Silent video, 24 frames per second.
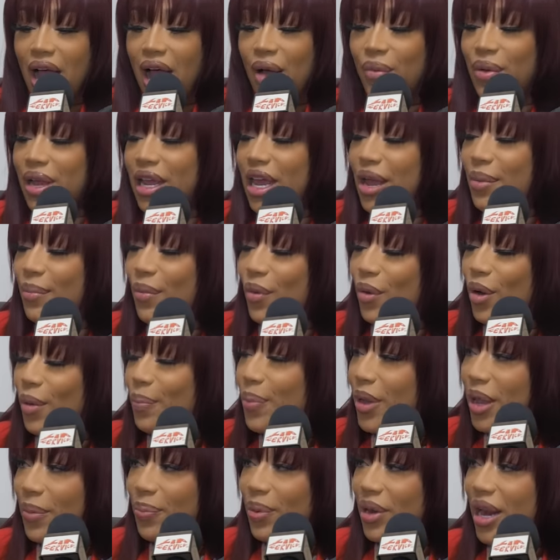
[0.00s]
I would get more
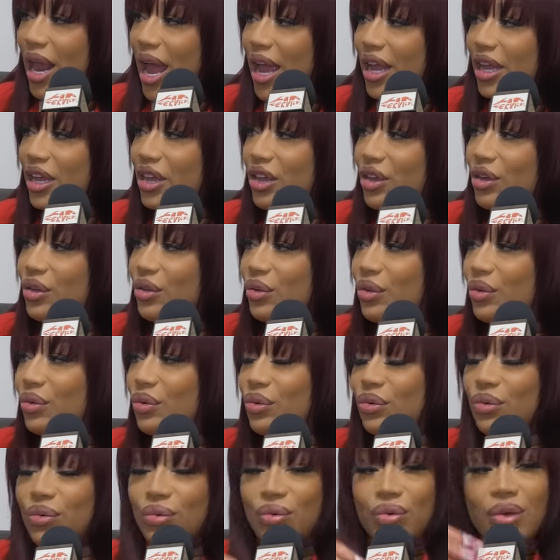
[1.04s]
people like
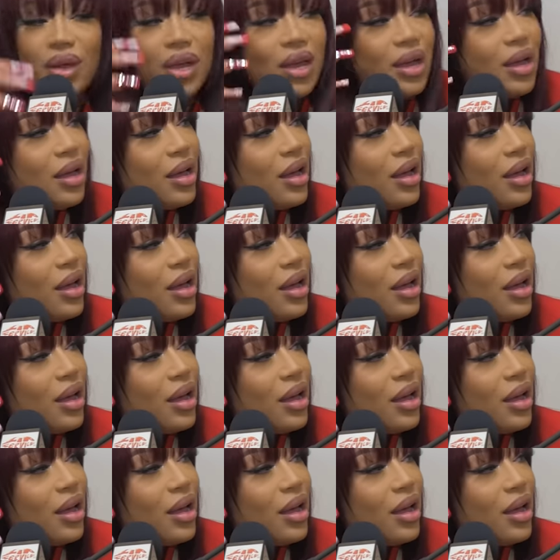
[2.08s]
you,